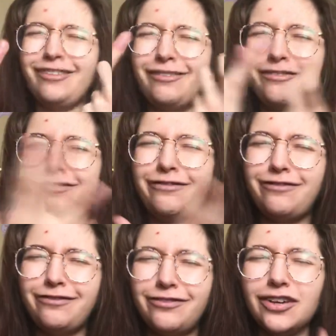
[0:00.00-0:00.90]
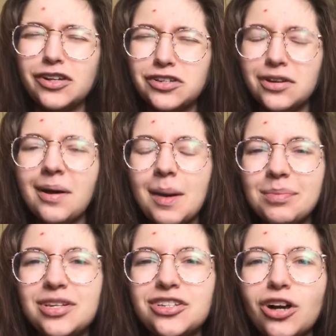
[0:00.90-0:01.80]
fills you up
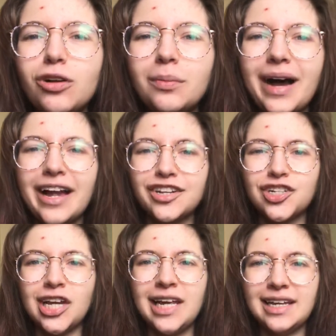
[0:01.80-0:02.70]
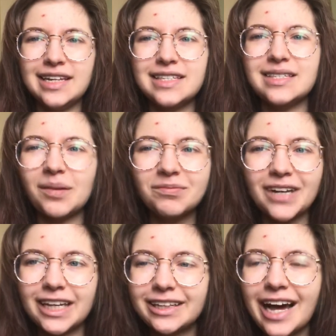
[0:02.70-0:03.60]
so much. It's
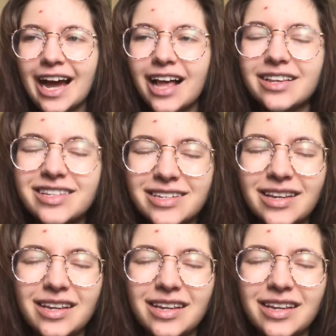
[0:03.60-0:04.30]
something that